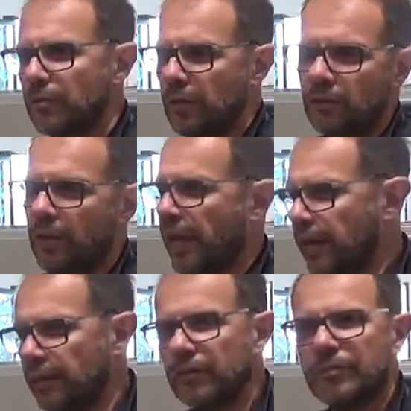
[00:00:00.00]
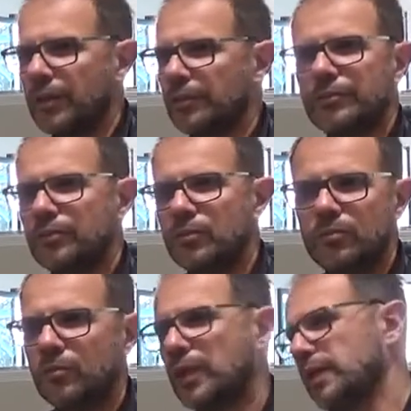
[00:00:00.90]
where you can, you know, you,
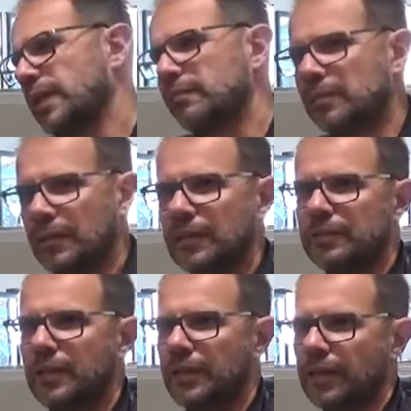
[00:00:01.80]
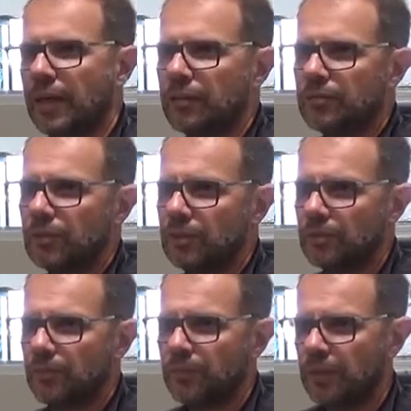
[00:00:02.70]
you can never really take it out, you
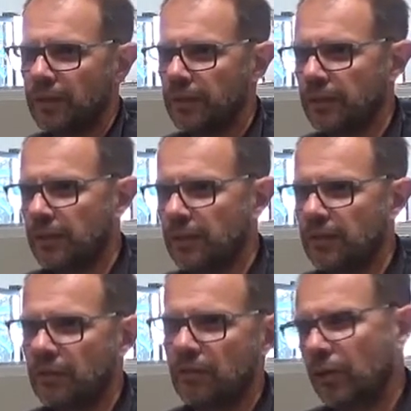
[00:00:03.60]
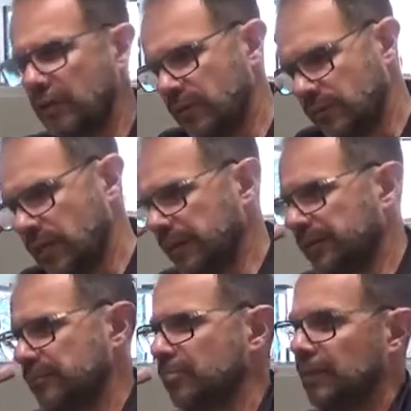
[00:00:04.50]
know, uh, not even like
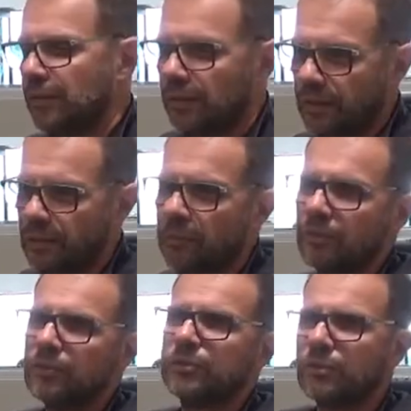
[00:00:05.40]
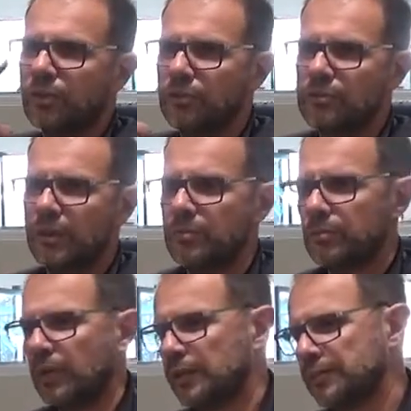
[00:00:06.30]
materially, but also
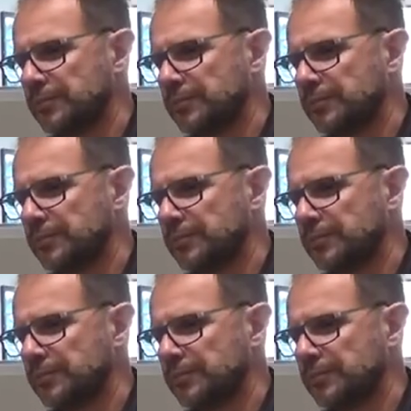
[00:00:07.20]
conceptually.